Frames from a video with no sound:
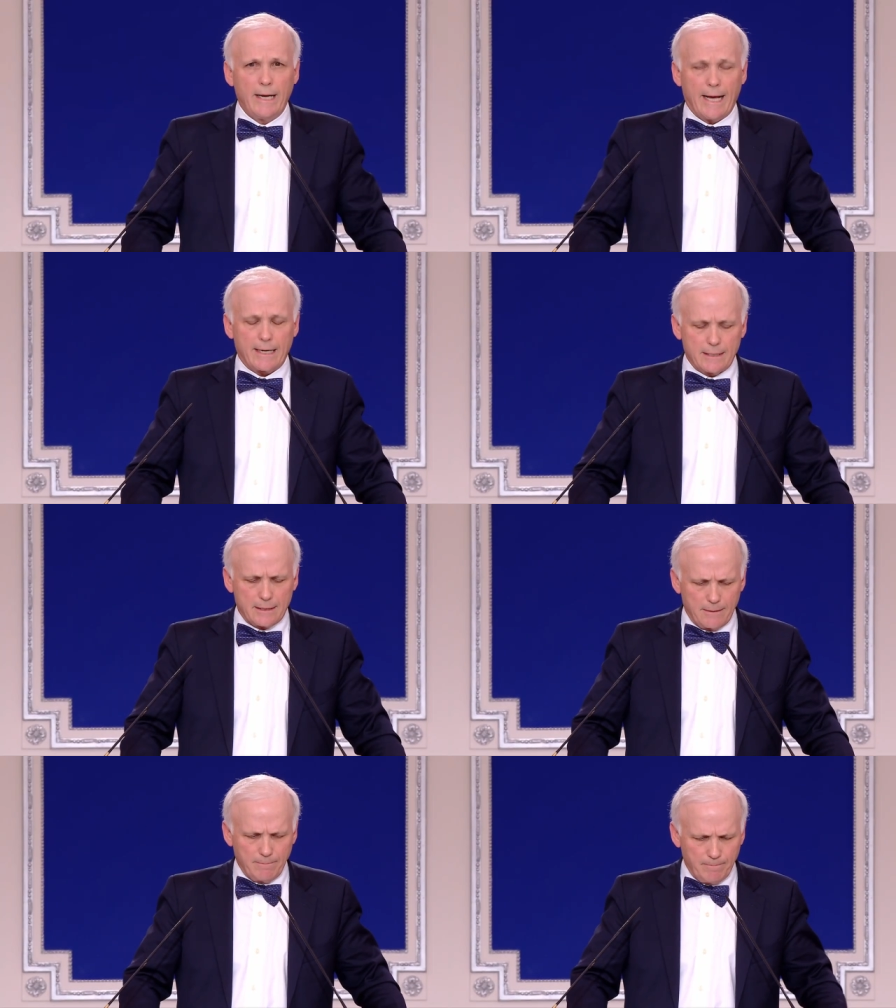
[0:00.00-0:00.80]

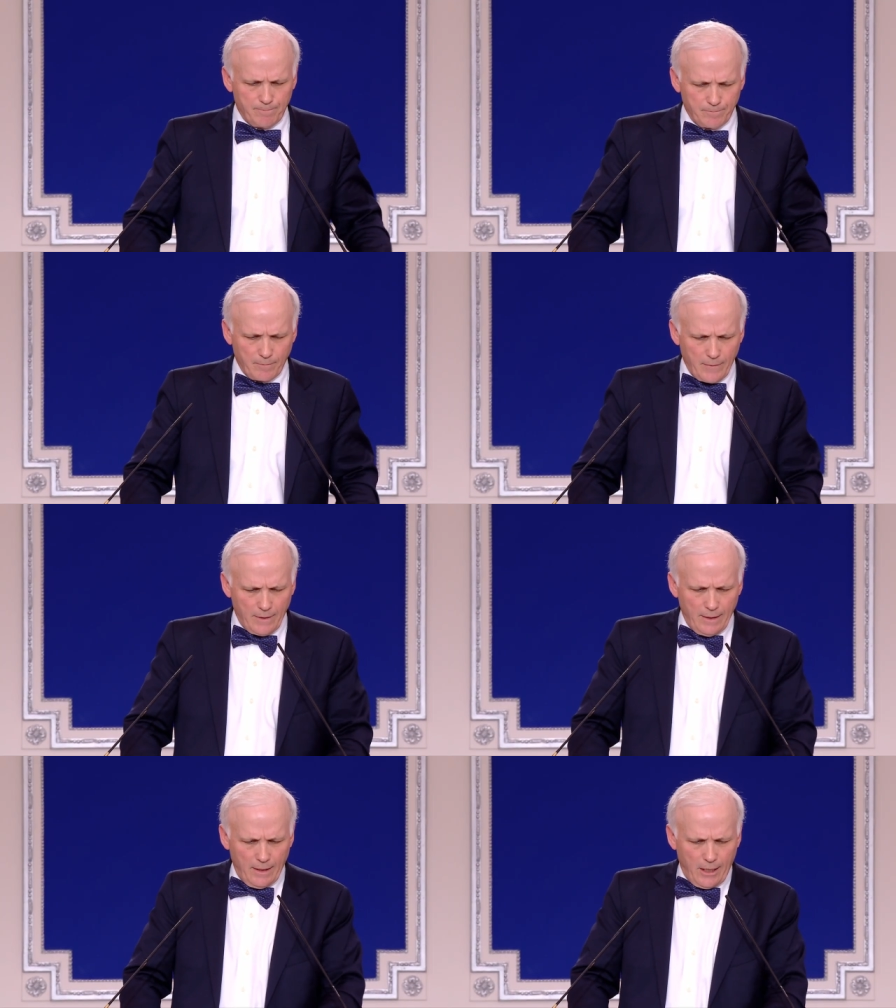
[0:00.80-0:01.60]
next?
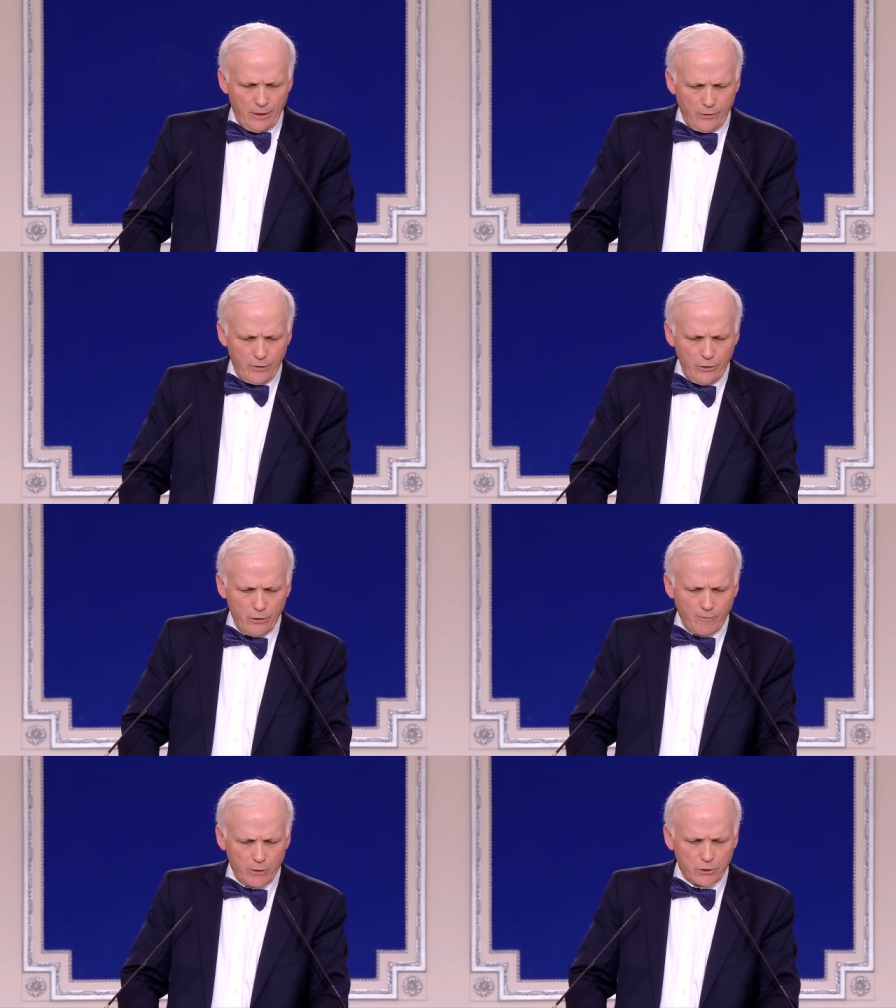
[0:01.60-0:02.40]
Under the
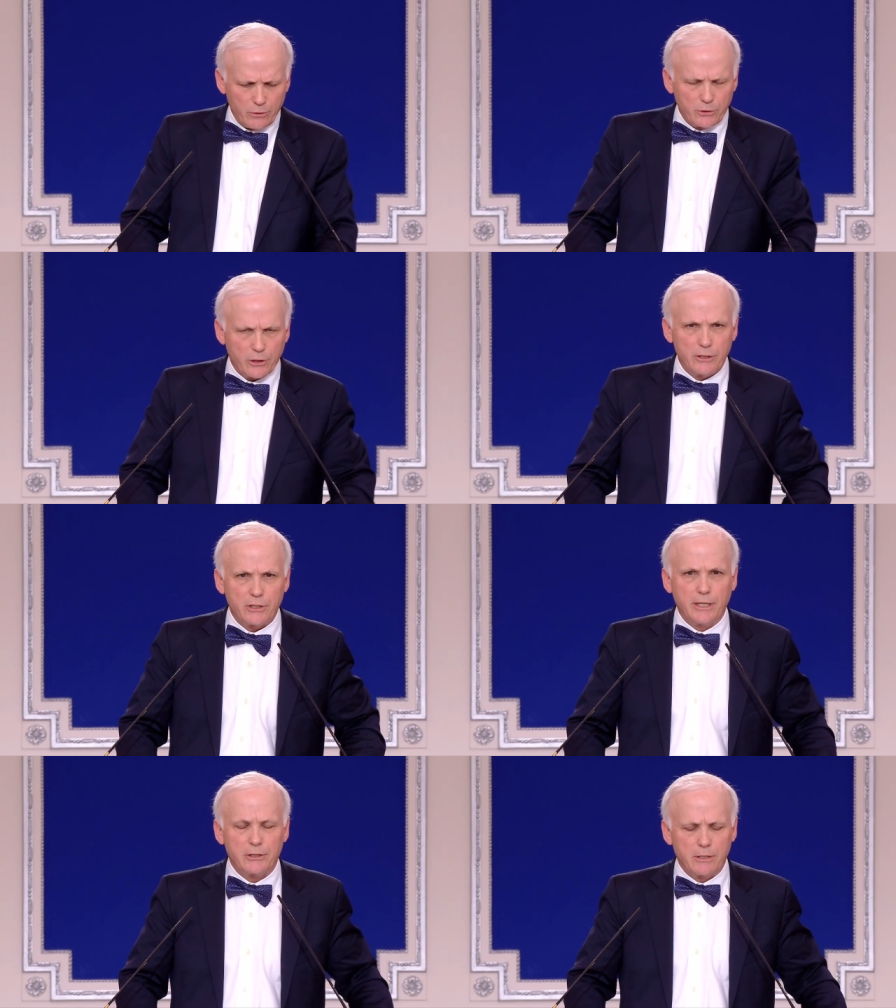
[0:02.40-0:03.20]
universal
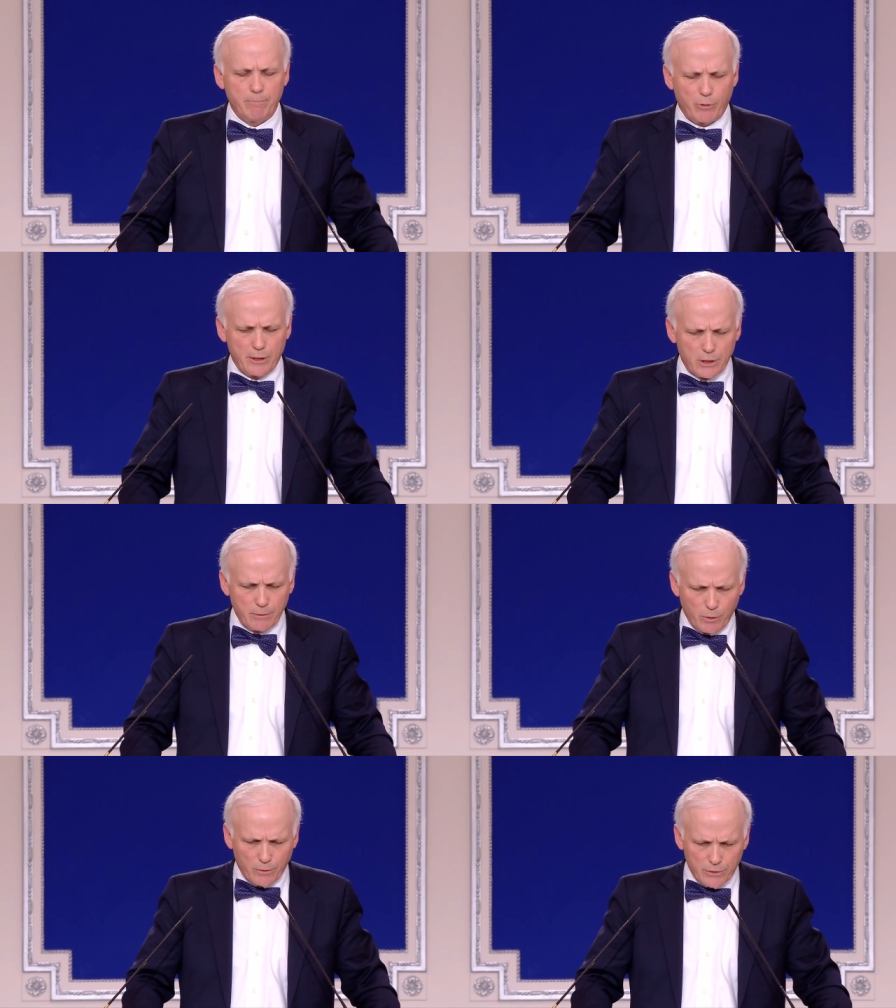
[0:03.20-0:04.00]
jurisdiction
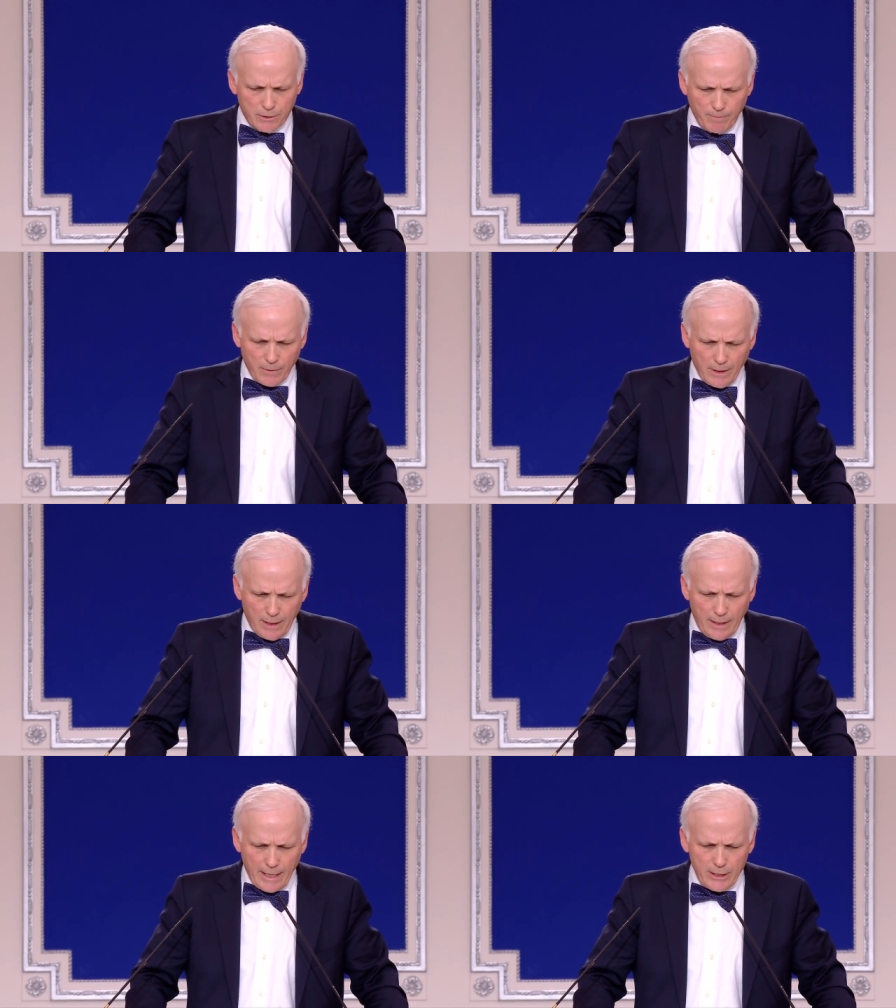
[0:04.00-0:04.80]
principles,
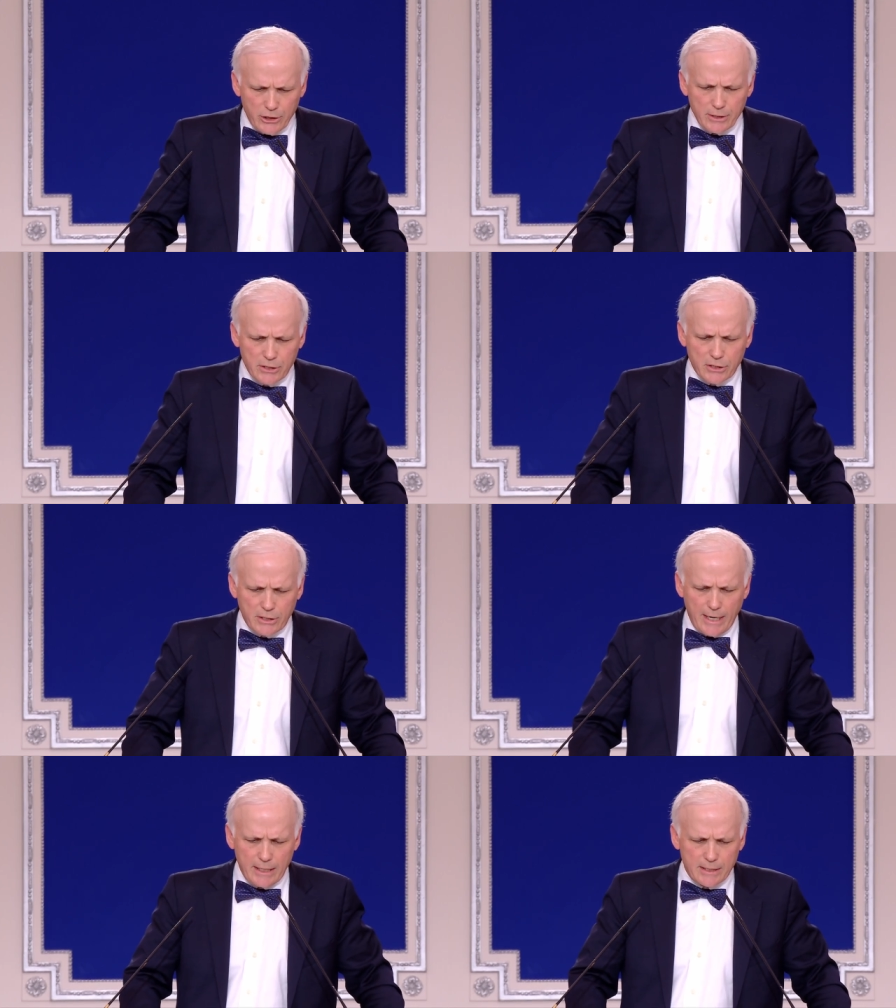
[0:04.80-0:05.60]
nation
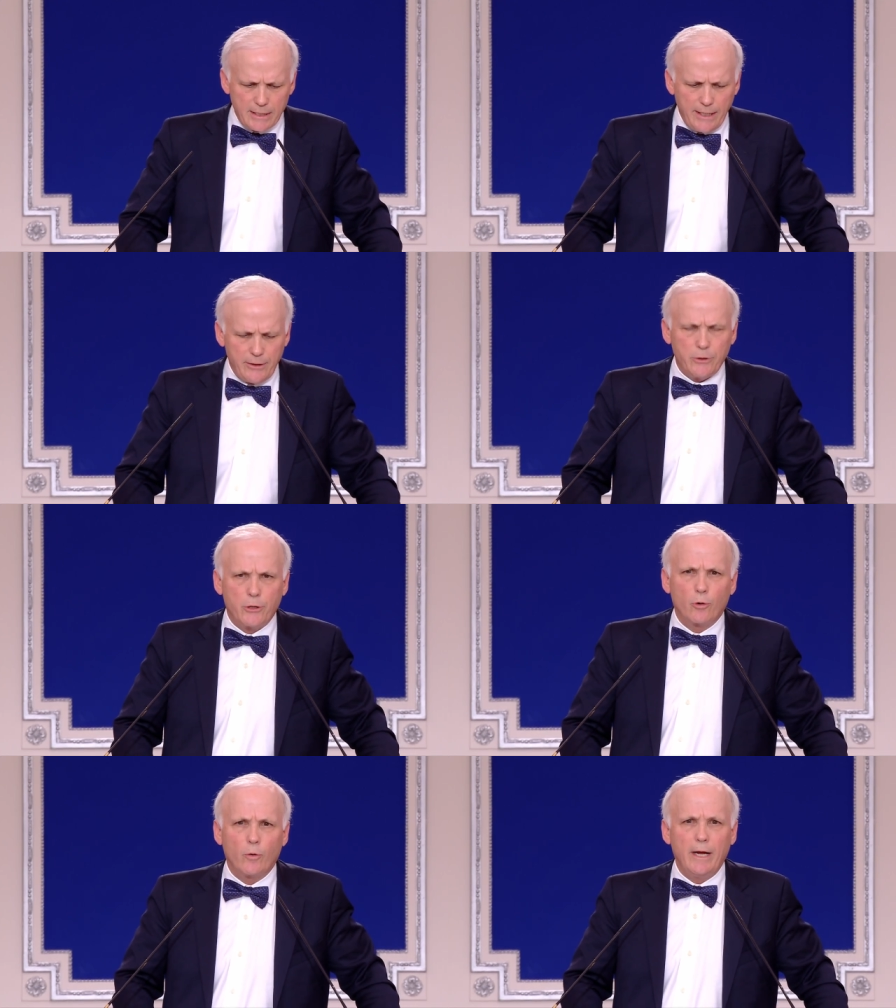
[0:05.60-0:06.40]
states need to
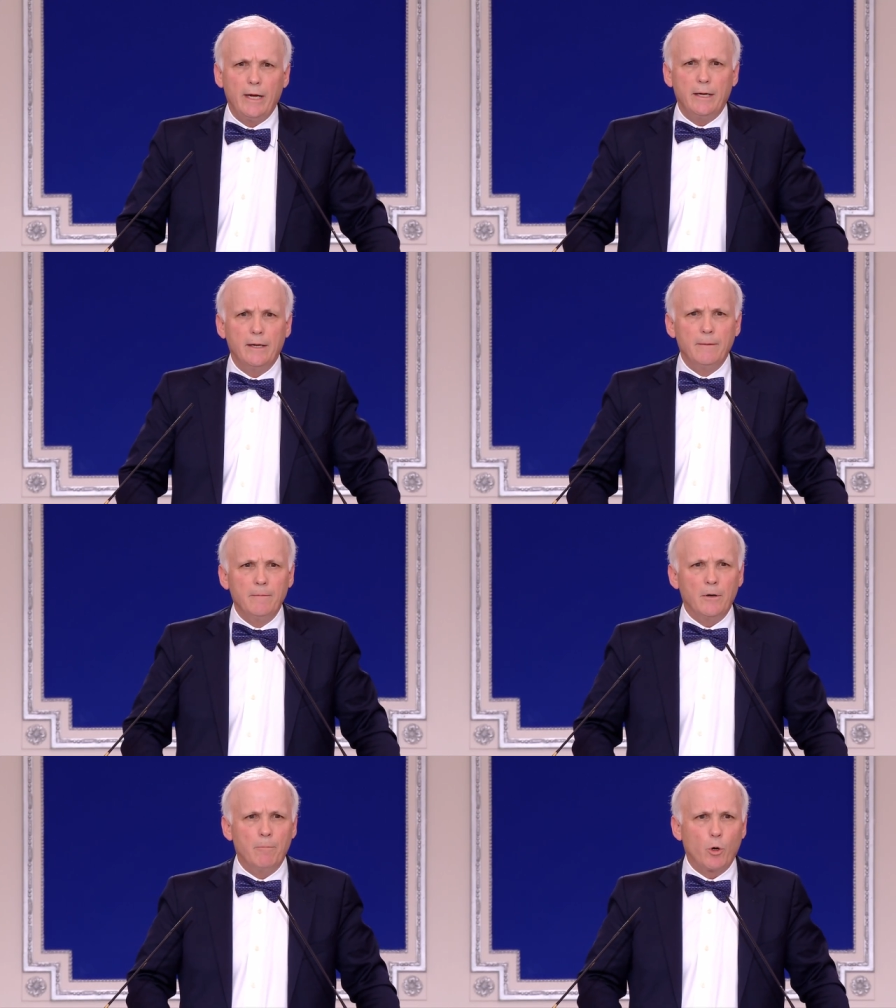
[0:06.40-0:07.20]
create
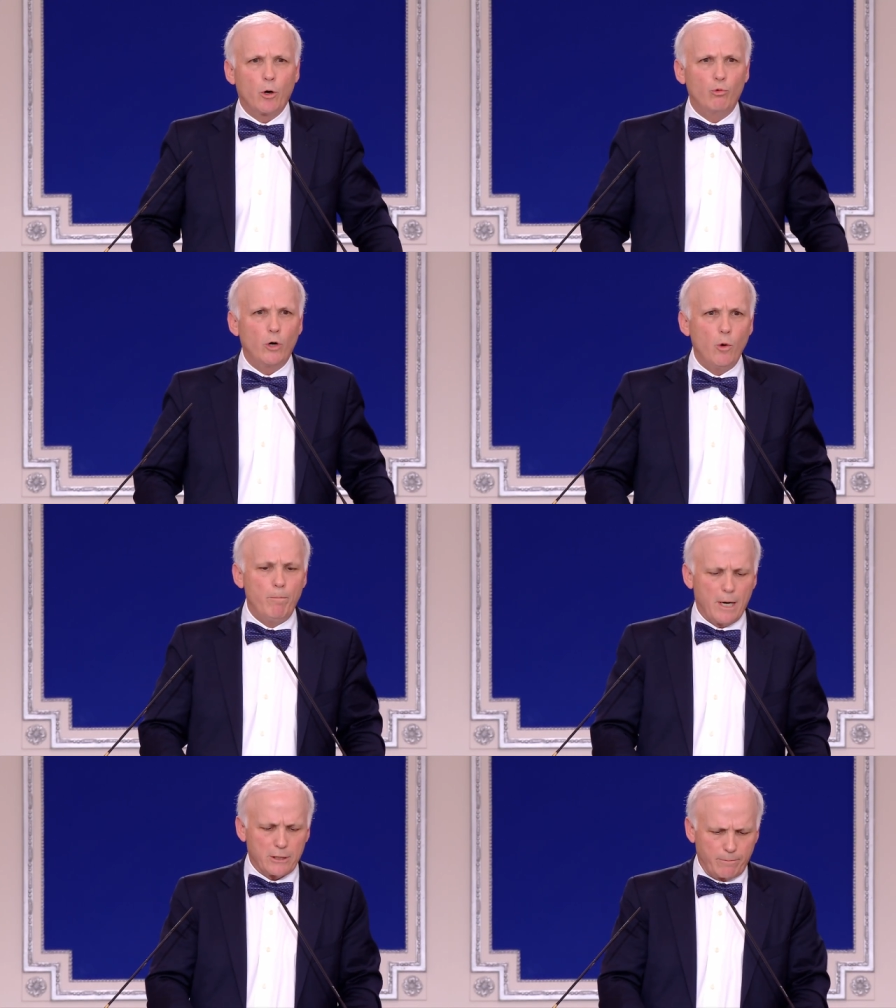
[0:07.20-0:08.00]
a more
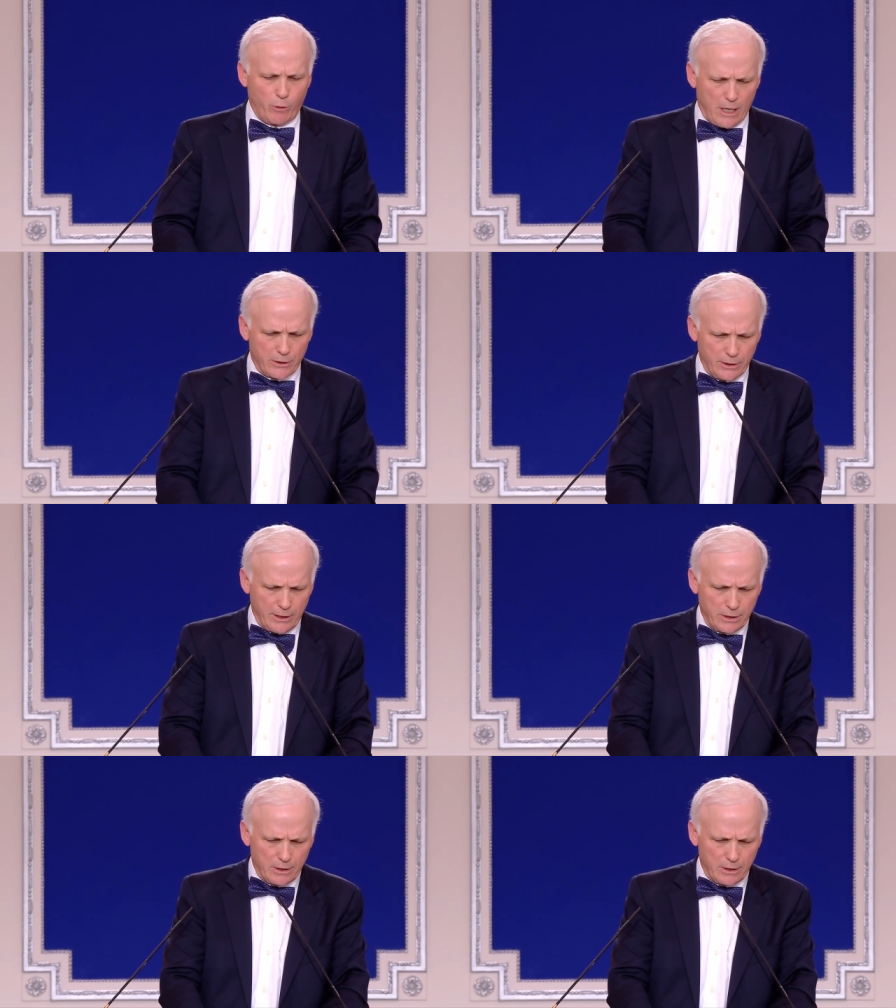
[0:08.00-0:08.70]
robust process